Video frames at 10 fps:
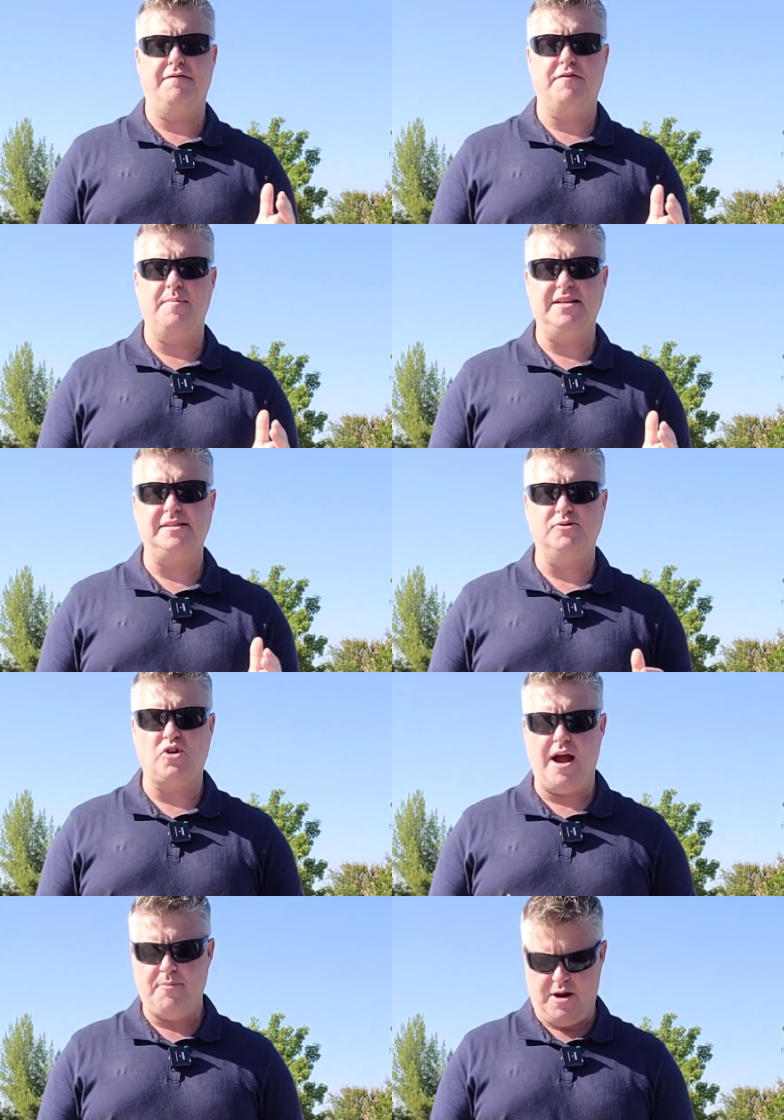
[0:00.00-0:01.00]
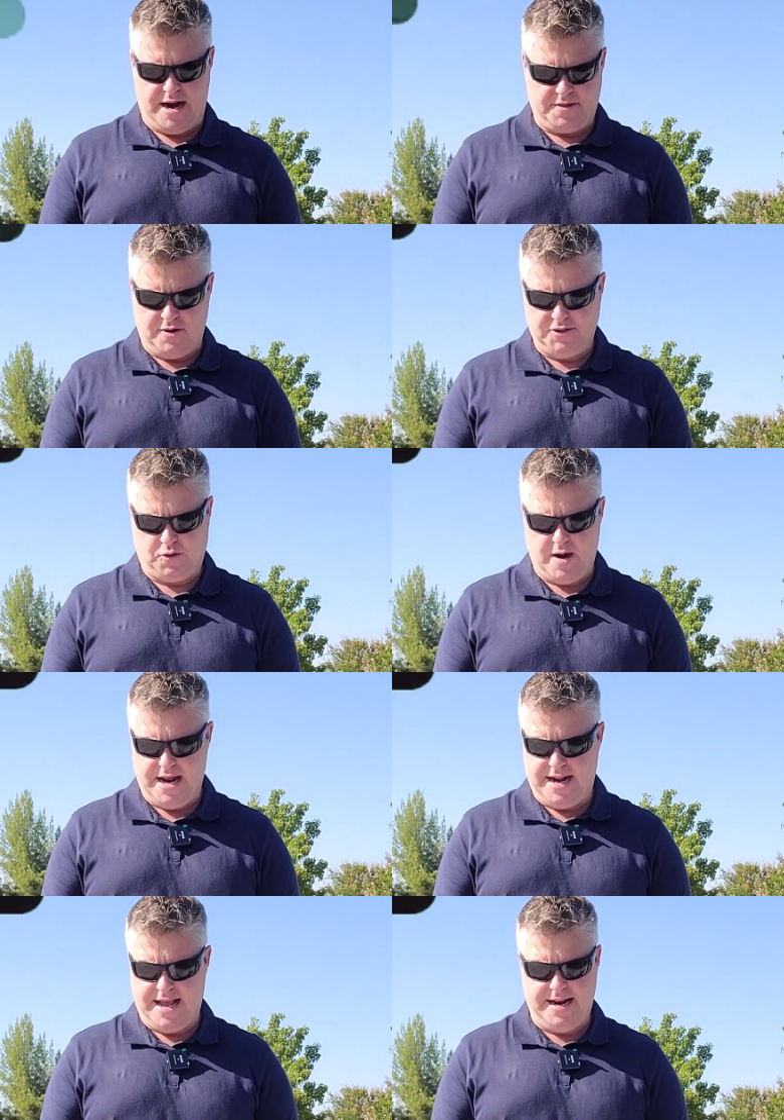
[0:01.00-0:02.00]
from a subscriber and I thought it was
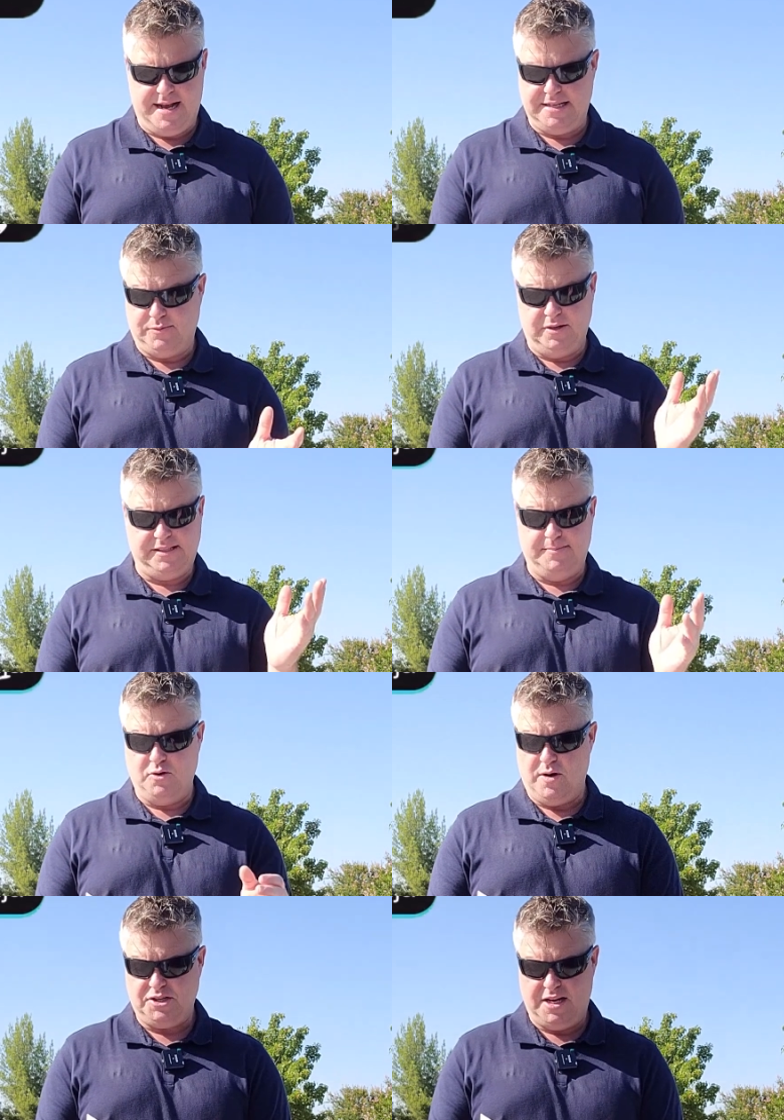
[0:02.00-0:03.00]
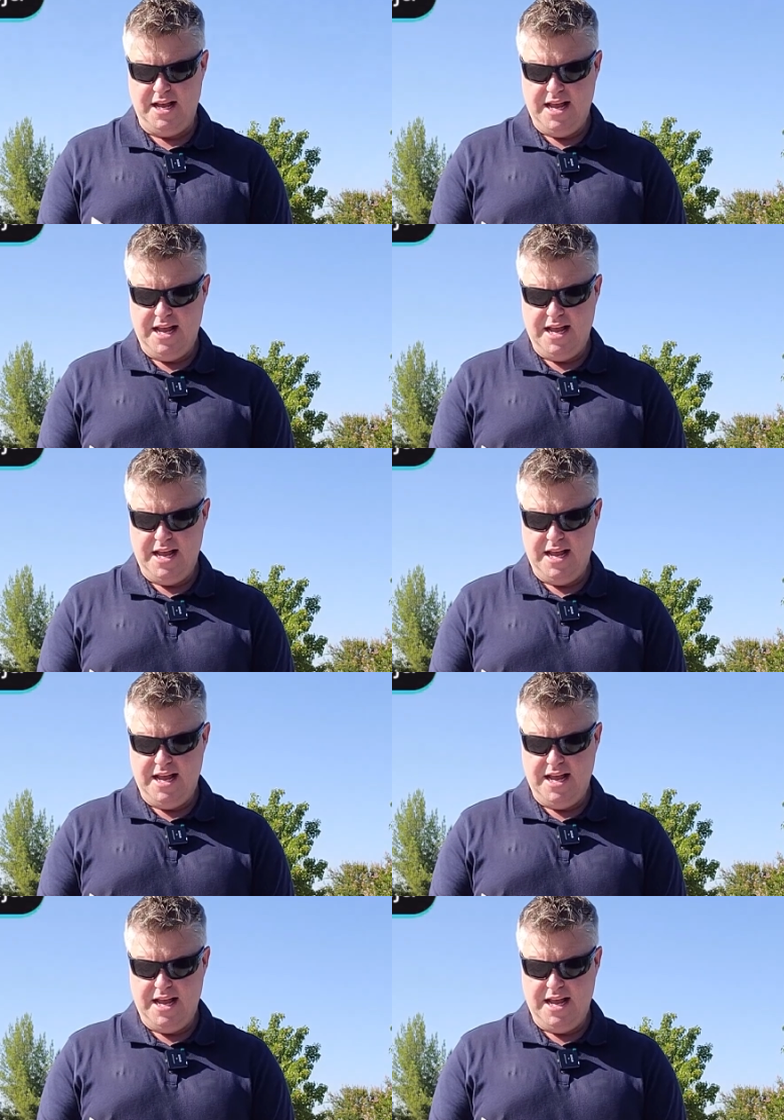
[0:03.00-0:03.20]
great and uh, it's a real simple question.